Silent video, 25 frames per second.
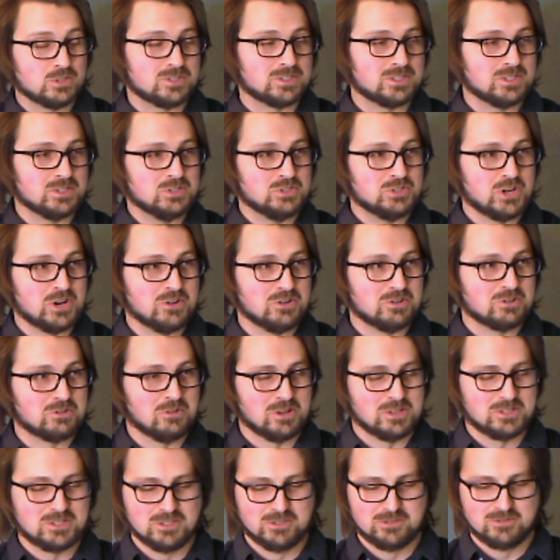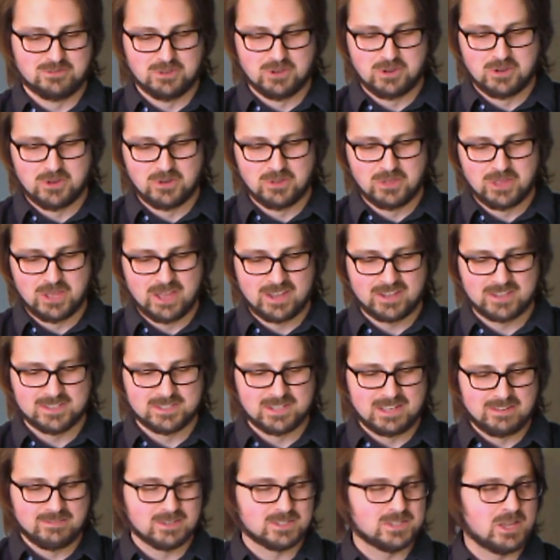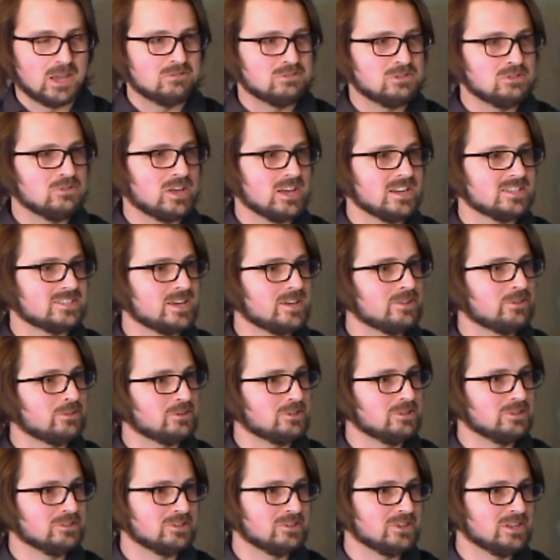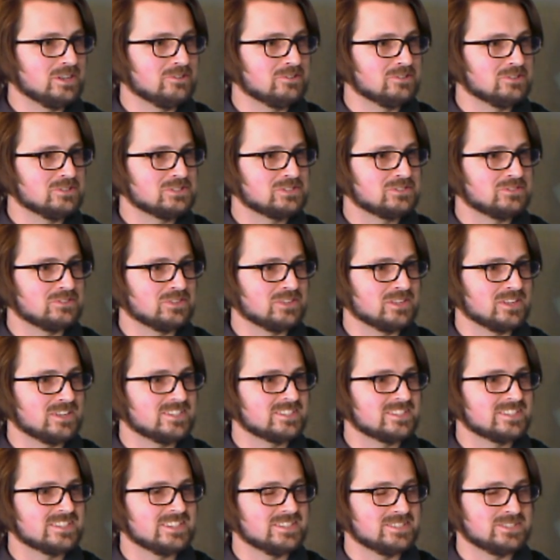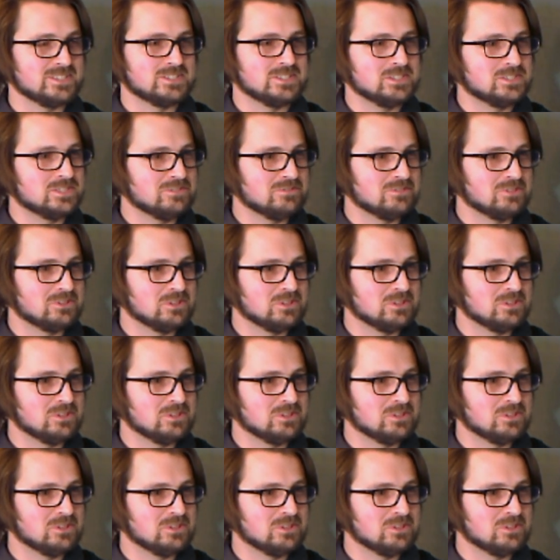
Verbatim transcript: a general question for the academics. How do you get ethical clearance for that? Is it a difficult